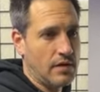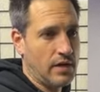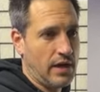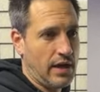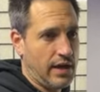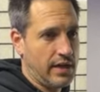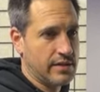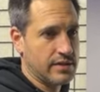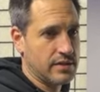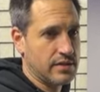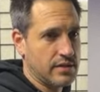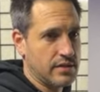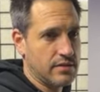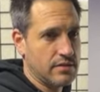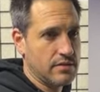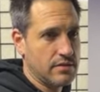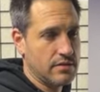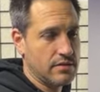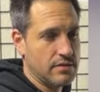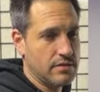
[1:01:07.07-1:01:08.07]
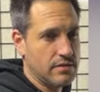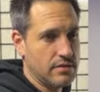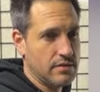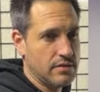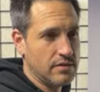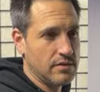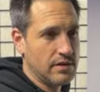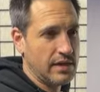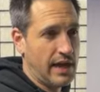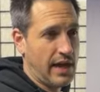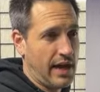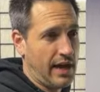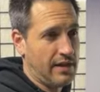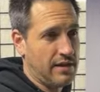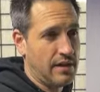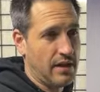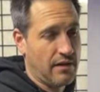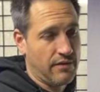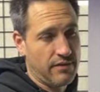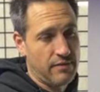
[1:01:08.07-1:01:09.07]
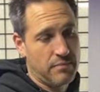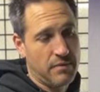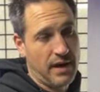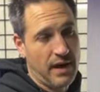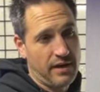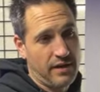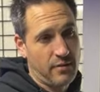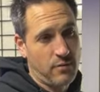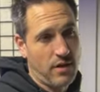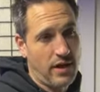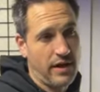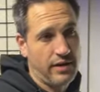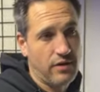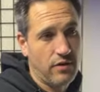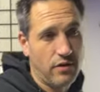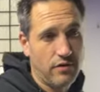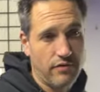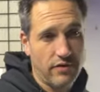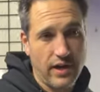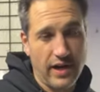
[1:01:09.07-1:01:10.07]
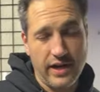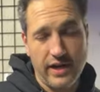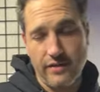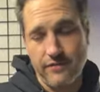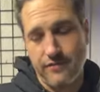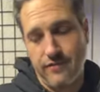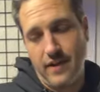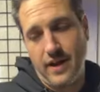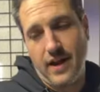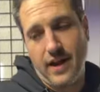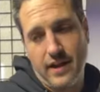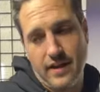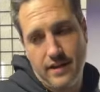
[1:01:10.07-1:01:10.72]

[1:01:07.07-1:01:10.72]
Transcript: Nice. Yeah, I love the Brandywine over any flake.